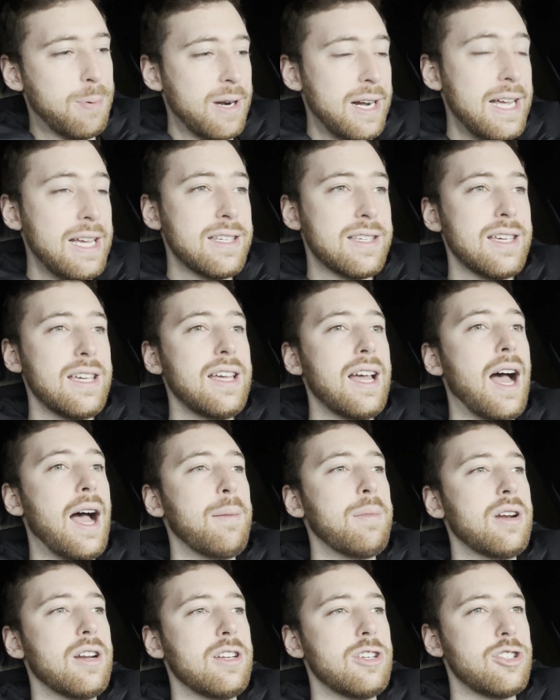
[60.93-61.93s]
easy.
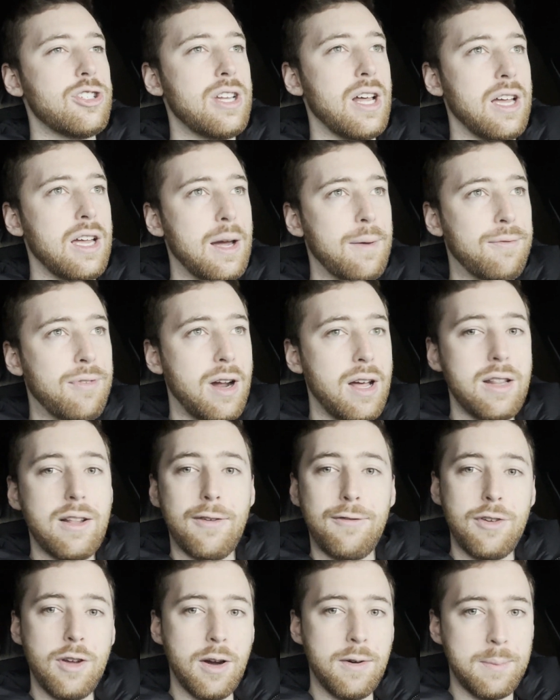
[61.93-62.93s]
I'm gonna just tell you up front,
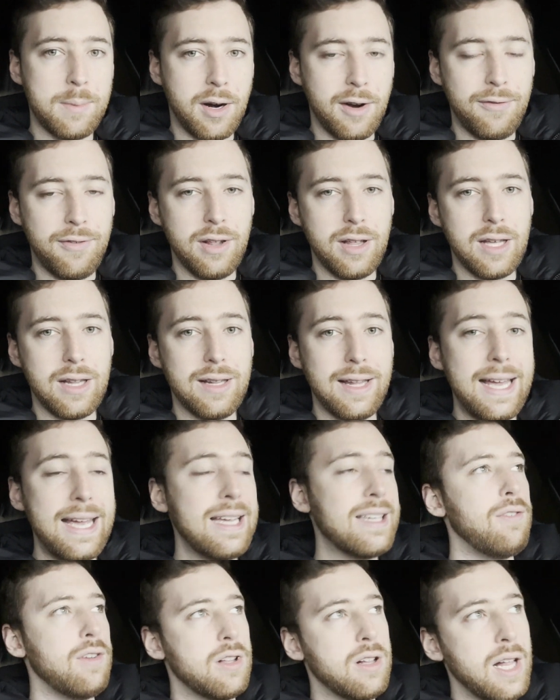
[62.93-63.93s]
a few of them are affiliate
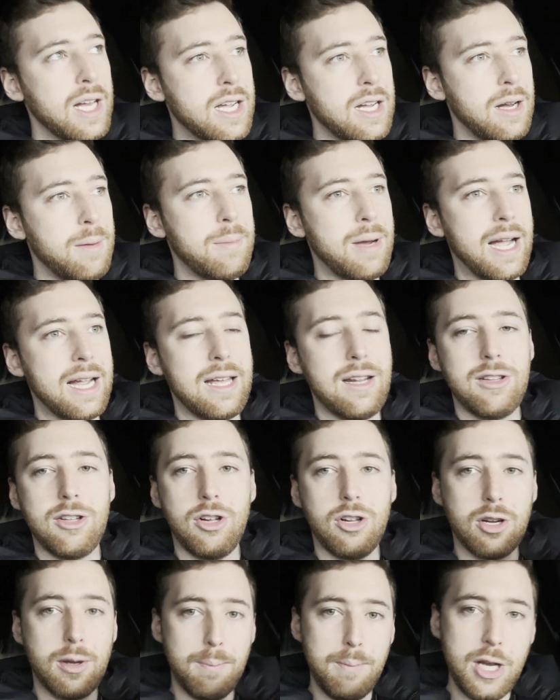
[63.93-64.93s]
links. You click them, I get a
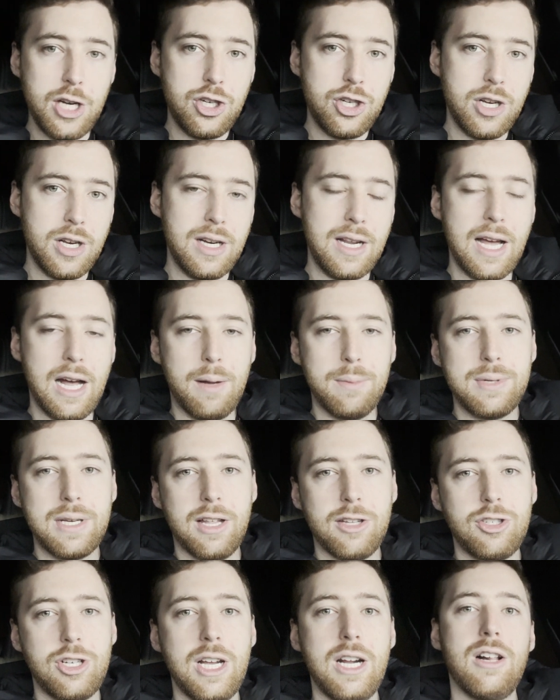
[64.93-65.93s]
little commission. It helps
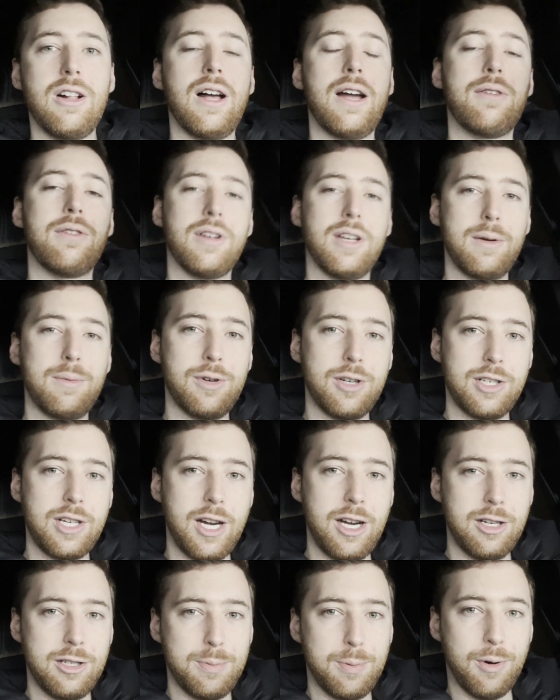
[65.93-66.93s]
out the channel. I really
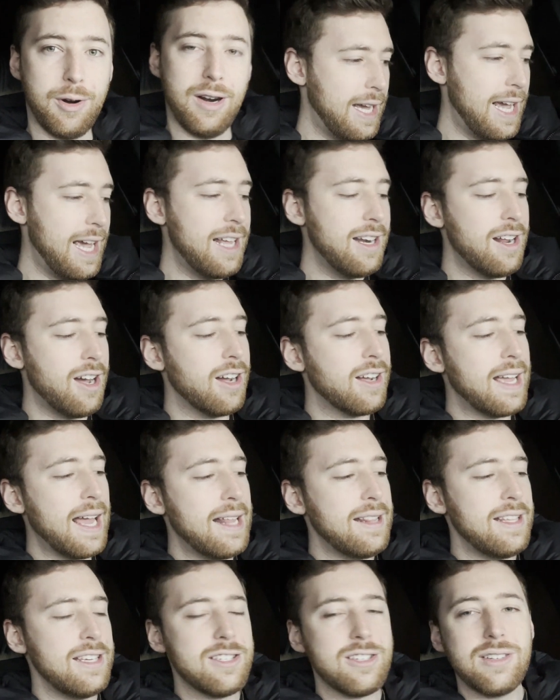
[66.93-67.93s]
appreciate your support. And
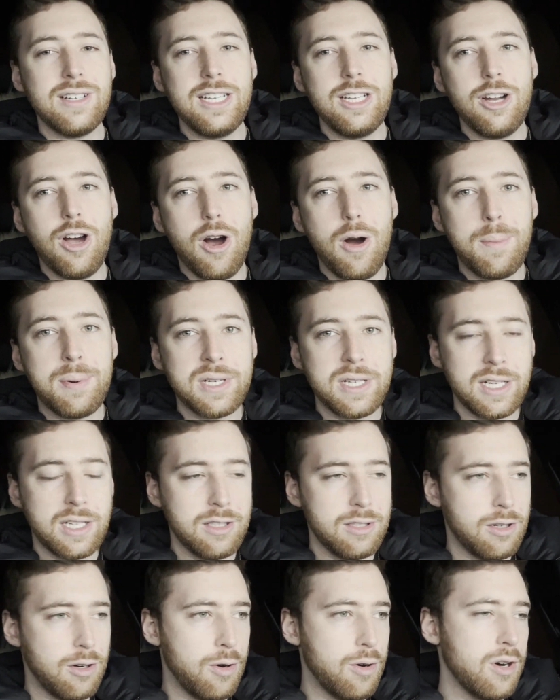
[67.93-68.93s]
again, these are in no
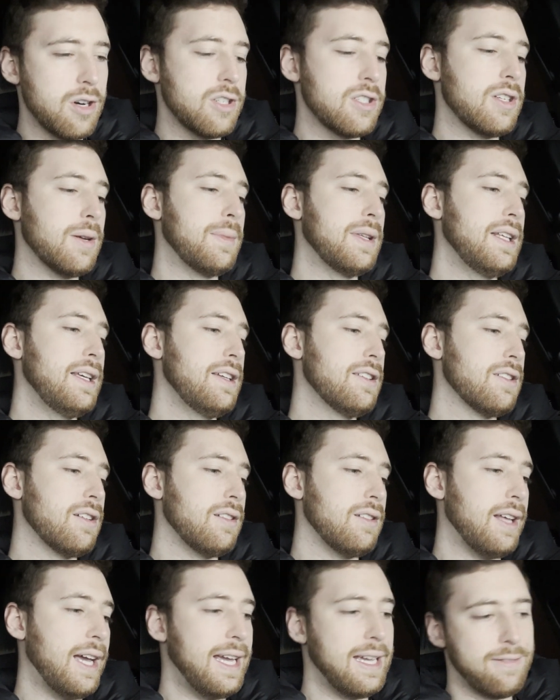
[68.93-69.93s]
particular order. Some of these
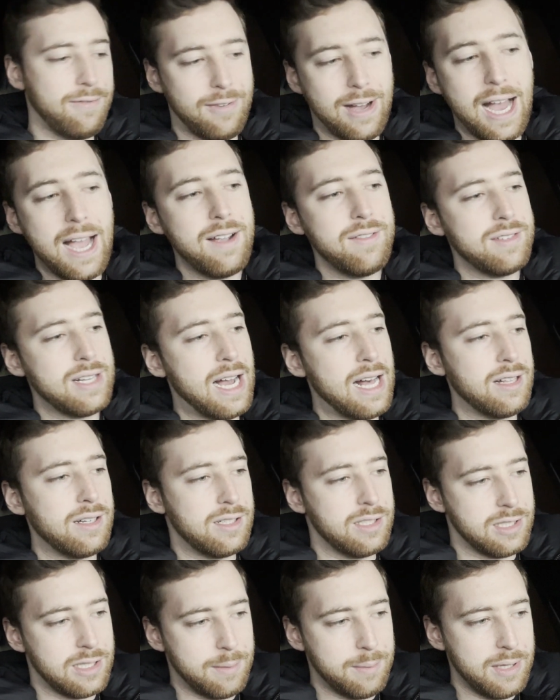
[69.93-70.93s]
are like
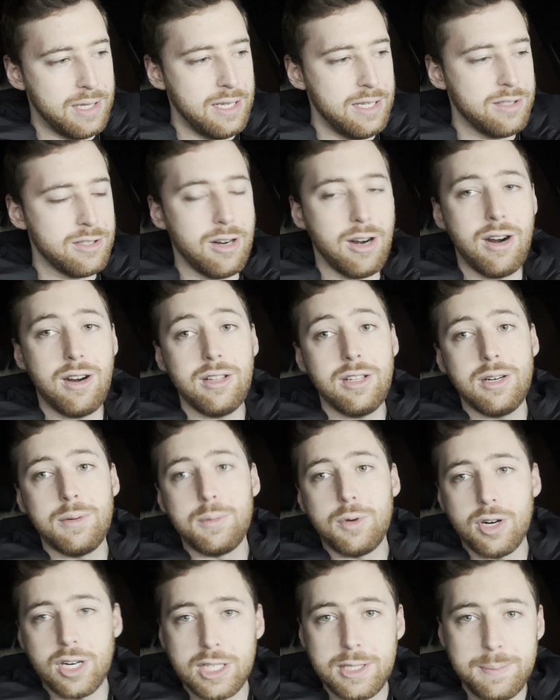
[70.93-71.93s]
$5. Some of these are a little
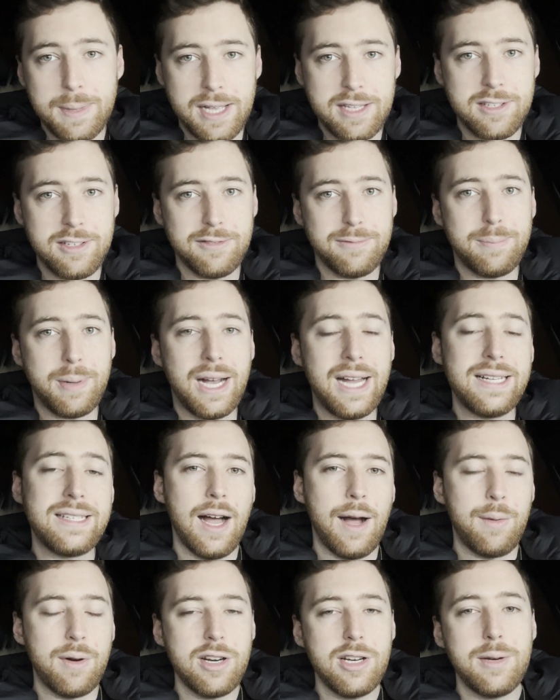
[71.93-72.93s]
more expensive,
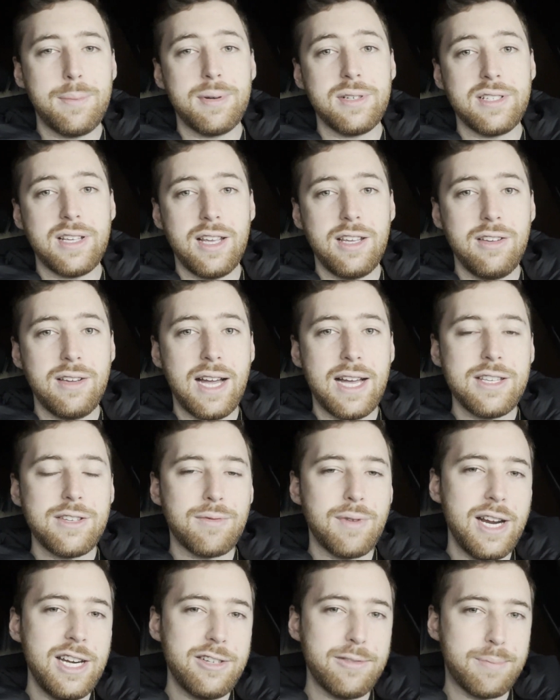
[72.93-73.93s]
but I wanted to present you guys
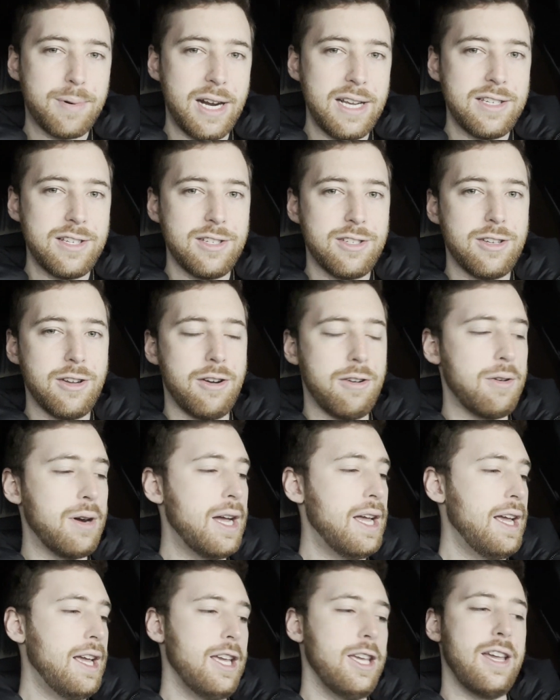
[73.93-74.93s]
a range of prices so
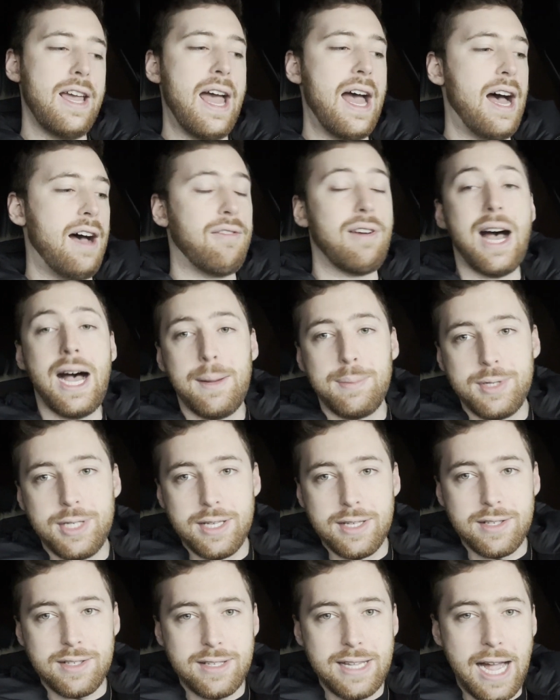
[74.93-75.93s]
you have
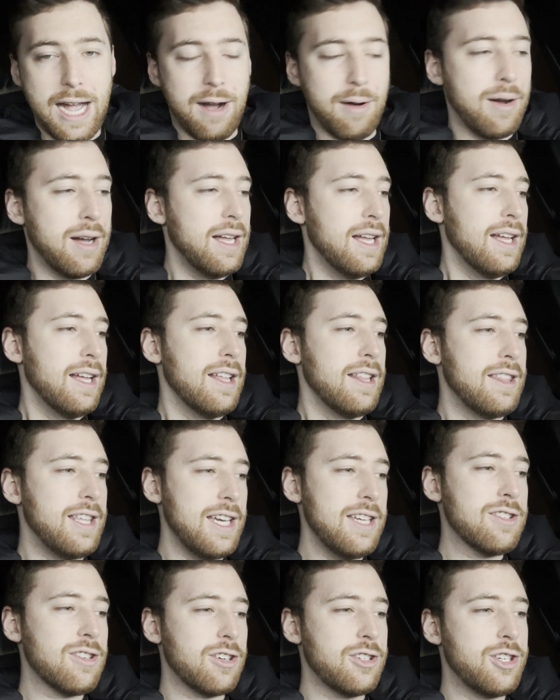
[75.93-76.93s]
options. Now,
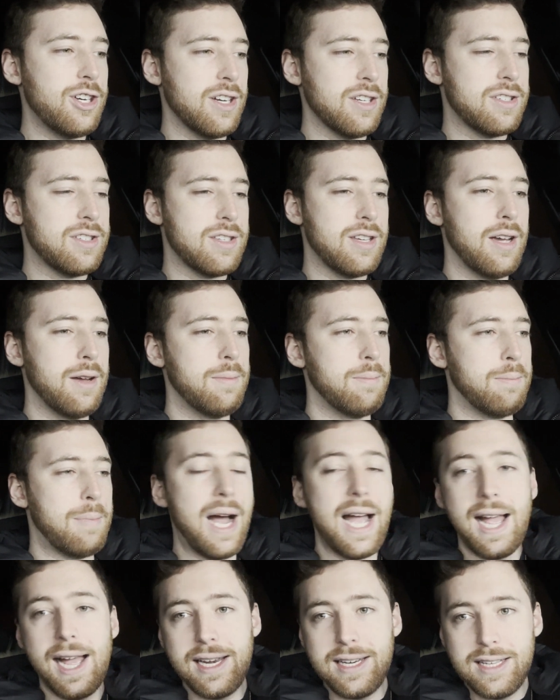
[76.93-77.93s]
these are just
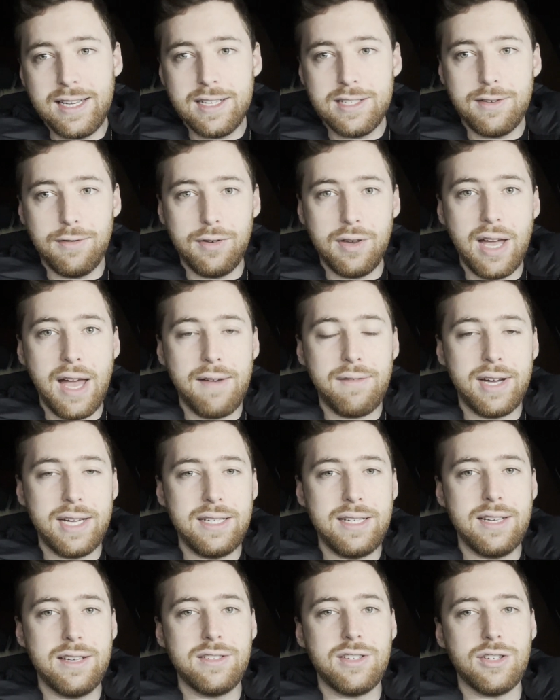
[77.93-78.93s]
my ideas. If you have
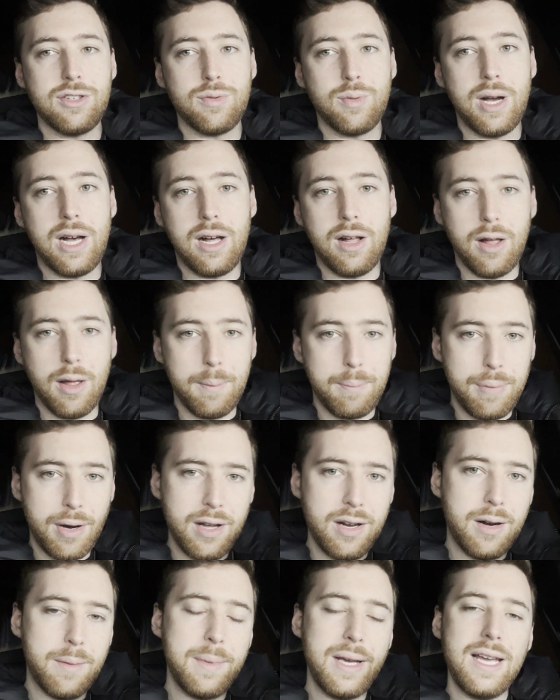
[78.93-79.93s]
ideas as well,
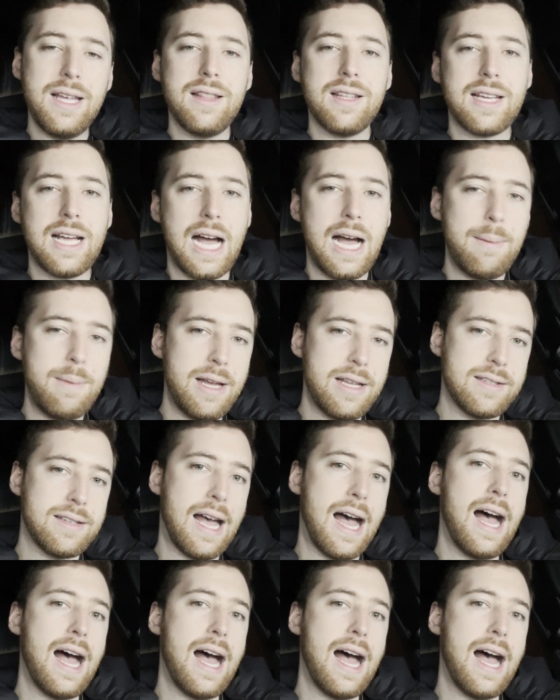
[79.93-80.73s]
put them in the comments.